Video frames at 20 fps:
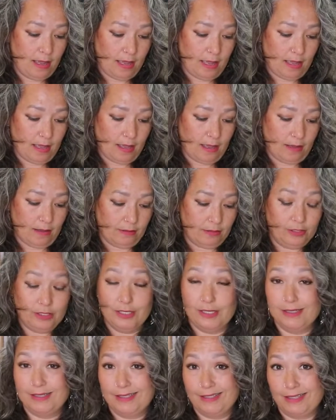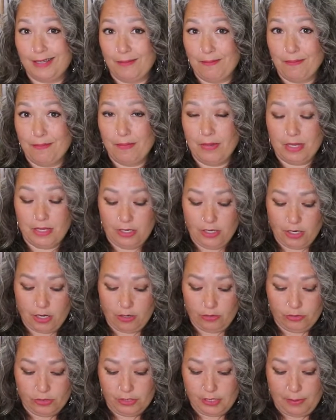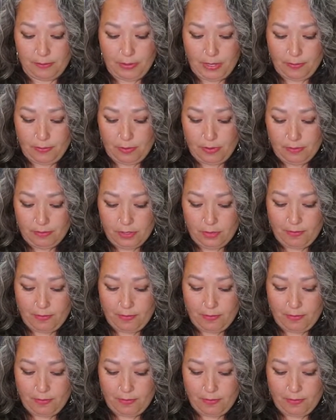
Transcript: To some people,